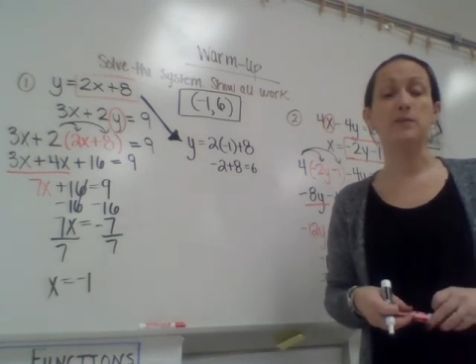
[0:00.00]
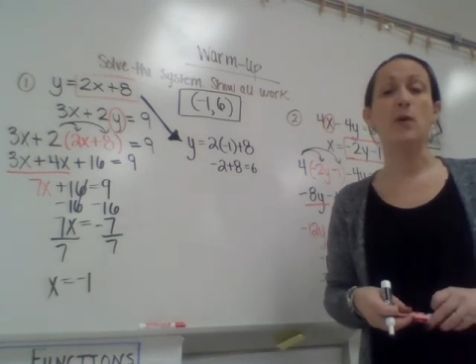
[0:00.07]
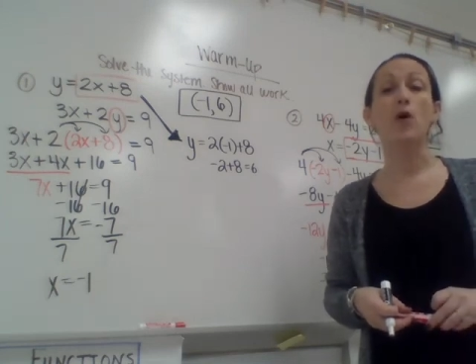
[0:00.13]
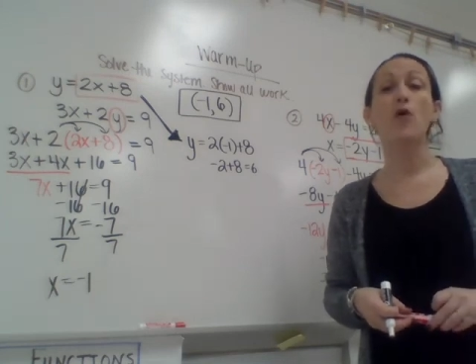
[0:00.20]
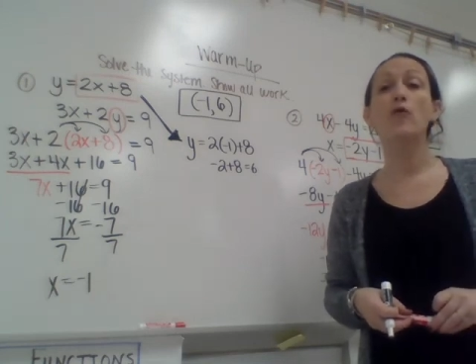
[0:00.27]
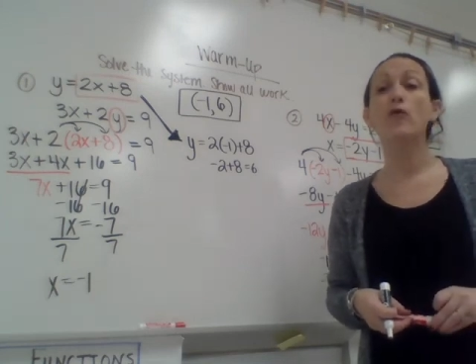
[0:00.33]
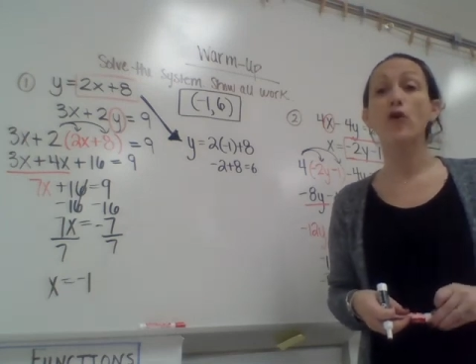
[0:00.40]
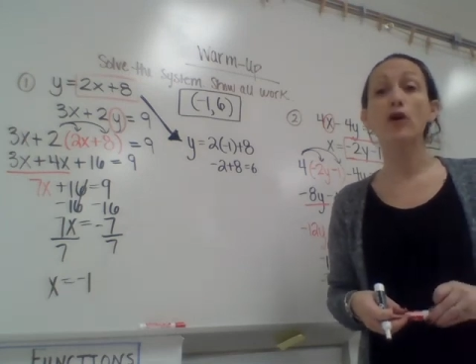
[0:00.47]
But
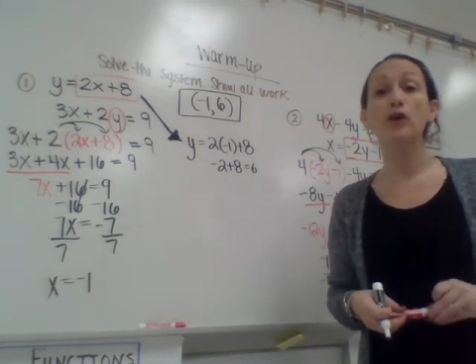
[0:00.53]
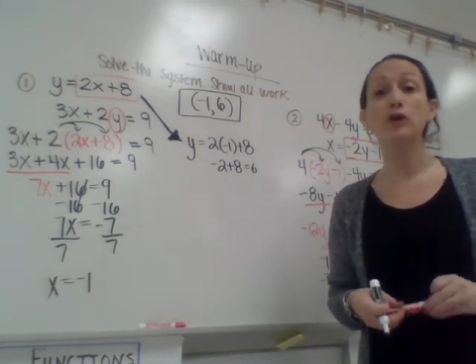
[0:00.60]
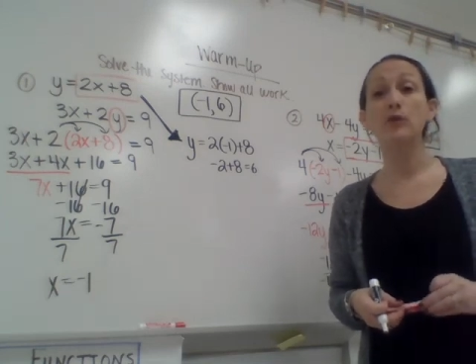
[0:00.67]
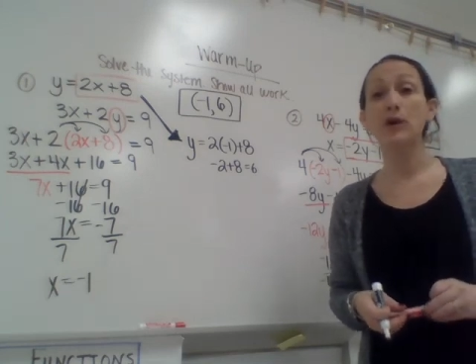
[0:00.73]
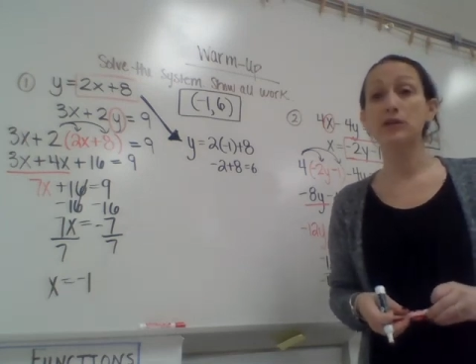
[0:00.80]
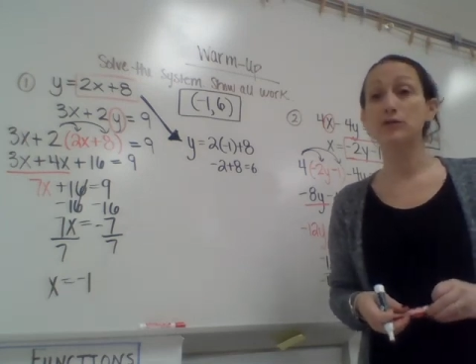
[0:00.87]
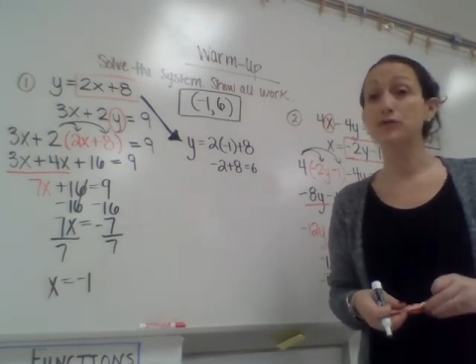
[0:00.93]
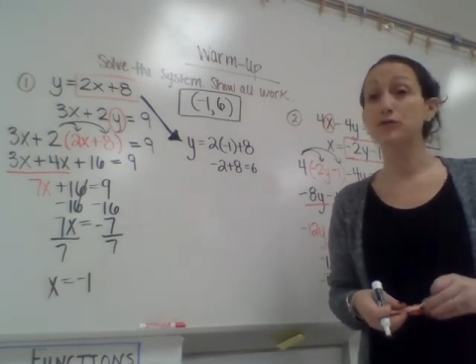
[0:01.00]
overall, you
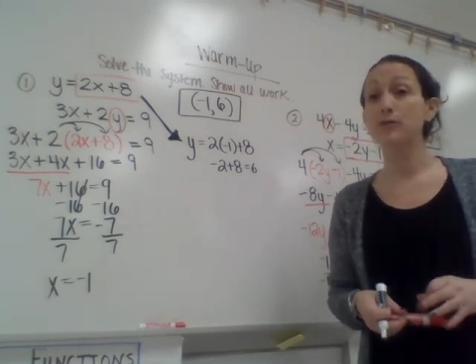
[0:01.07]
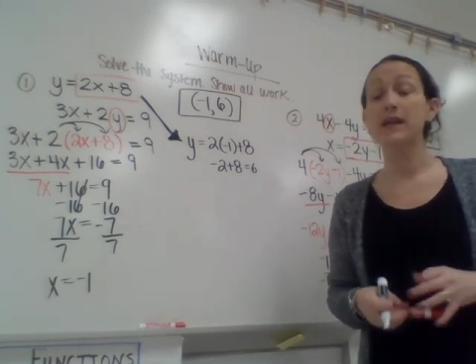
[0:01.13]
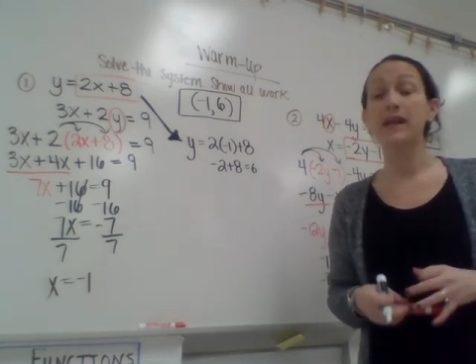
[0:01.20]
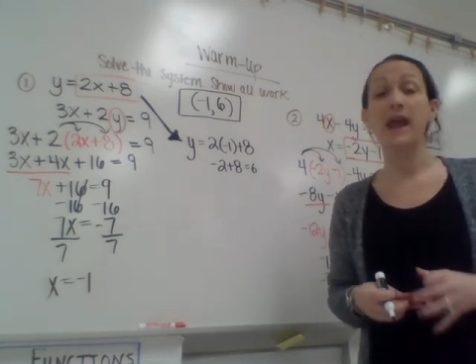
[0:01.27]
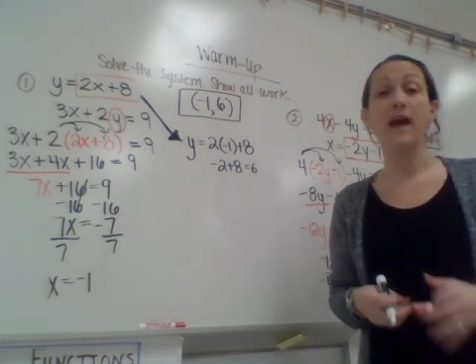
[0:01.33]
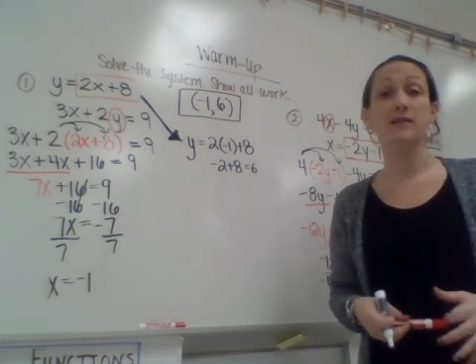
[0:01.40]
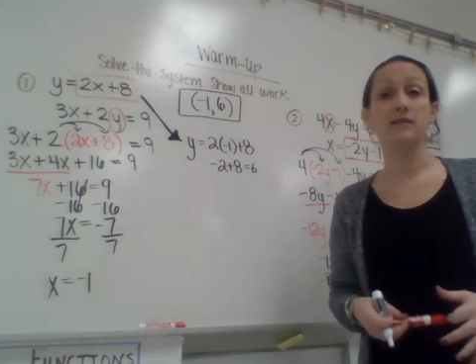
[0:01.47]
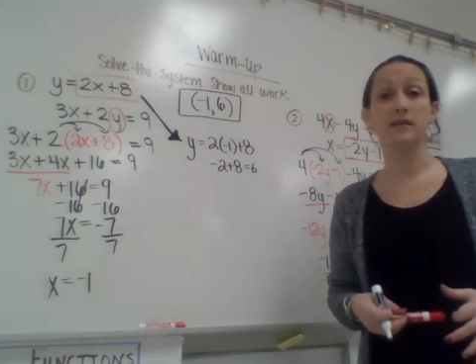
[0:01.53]
guys are doing
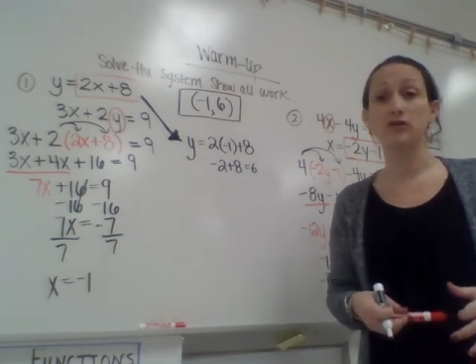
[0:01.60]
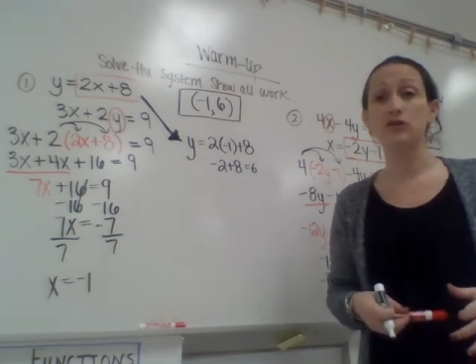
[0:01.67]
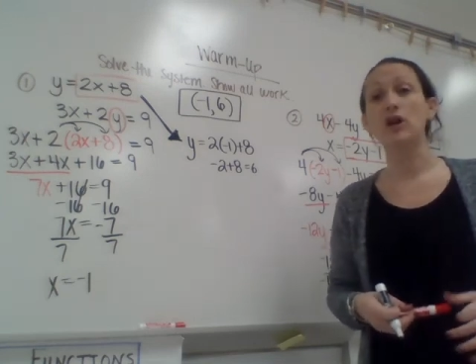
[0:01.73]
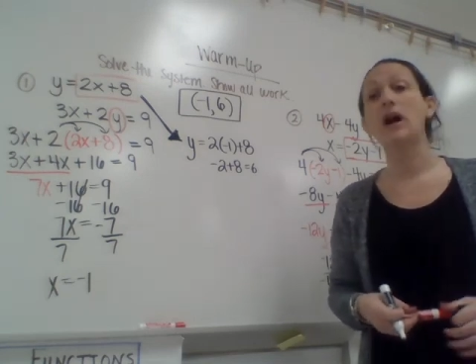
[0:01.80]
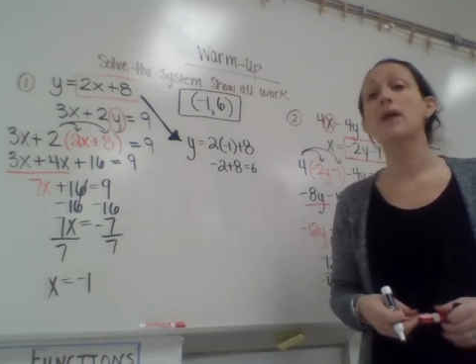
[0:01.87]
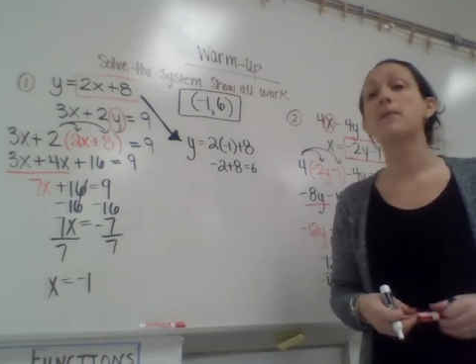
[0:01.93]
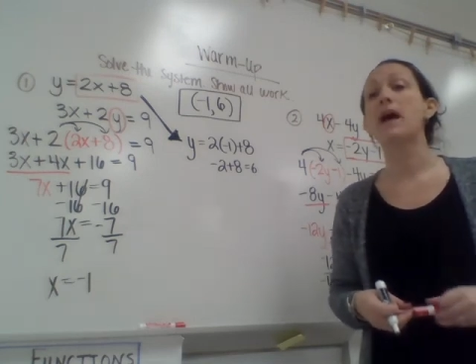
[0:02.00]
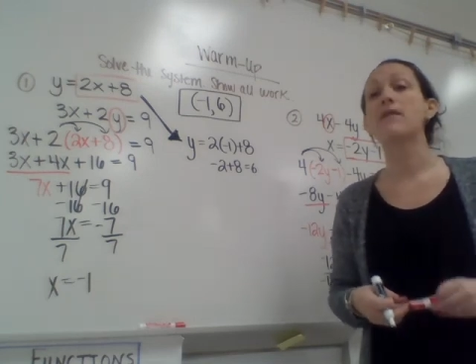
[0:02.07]
an excellent job.